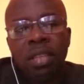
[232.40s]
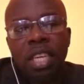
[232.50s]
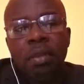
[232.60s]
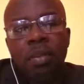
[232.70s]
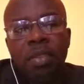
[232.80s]

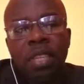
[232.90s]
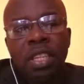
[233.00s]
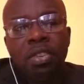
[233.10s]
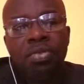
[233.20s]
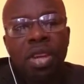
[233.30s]
keep
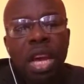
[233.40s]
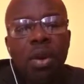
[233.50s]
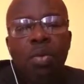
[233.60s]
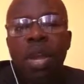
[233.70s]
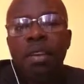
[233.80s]
such a tree
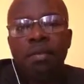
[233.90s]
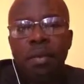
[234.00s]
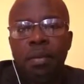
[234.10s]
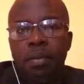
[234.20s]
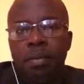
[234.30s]
away
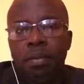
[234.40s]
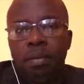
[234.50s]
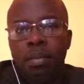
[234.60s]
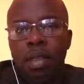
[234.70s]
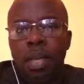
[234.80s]
from
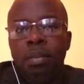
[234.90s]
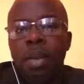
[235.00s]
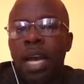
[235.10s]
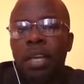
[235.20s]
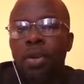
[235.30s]
them,
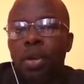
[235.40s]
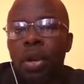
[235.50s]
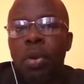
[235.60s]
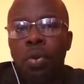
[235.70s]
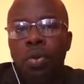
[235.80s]
I don't
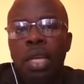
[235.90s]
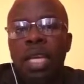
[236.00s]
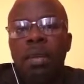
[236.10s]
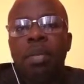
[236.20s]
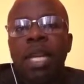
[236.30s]
know,
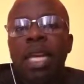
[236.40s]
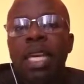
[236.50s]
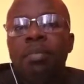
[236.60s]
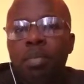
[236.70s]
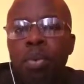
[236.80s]
but
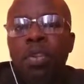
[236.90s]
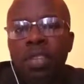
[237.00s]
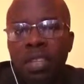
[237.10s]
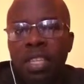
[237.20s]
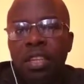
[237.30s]
he put
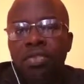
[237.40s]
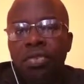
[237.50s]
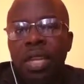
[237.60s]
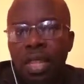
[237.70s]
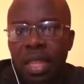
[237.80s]
such a
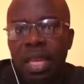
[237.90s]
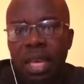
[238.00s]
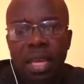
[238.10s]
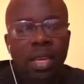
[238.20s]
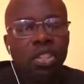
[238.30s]
tree
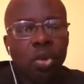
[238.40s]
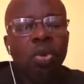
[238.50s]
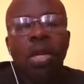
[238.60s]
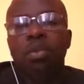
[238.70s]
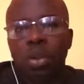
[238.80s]
there and
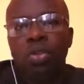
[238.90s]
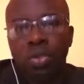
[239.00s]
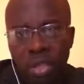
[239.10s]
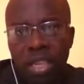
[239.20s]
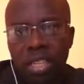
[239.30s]
told them not
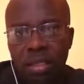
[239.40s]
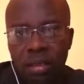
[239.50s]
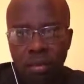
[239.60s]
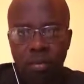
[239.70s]
to touch it,